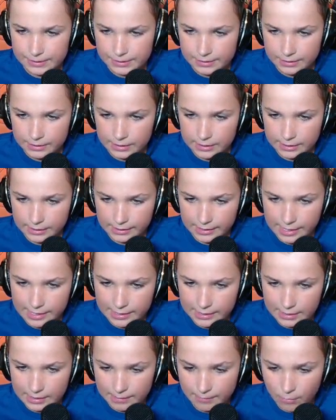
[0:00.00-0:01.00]
Gotta
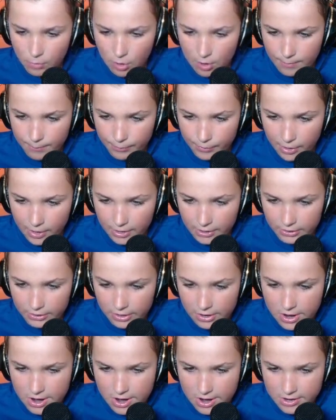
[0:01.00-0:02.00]
eat more
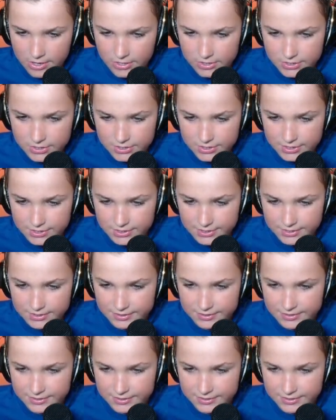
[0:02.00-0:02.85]
burgers!